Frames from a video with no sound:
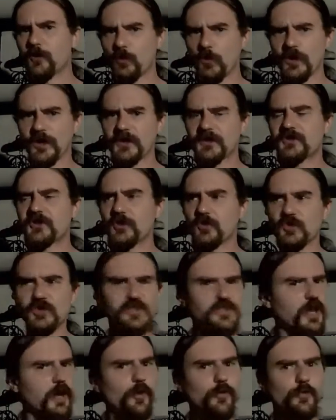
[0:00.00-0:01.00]
1 and 2
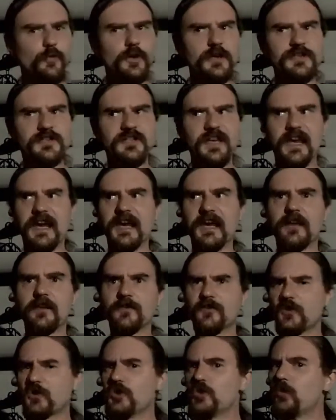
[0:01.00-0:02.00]
stealth ones,
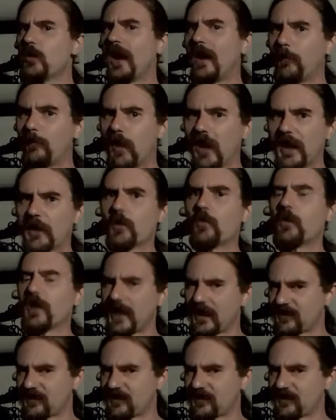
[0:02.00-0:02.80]
and the new albino one.